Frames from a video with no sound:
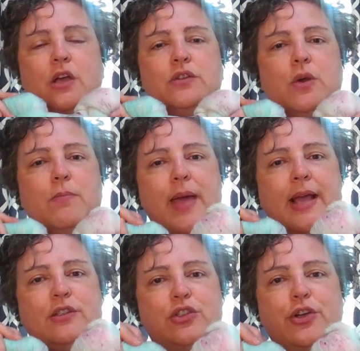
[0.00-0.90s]
So
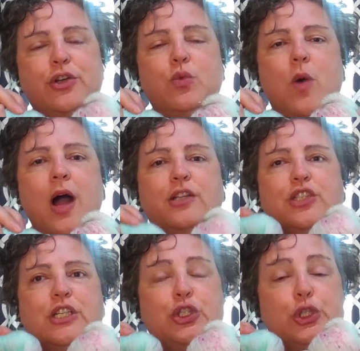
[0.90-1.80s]
make sure you
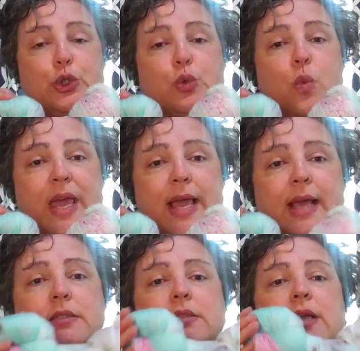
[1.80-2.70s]
watch in two
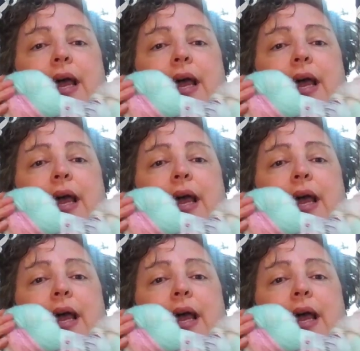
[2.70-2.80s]
weeks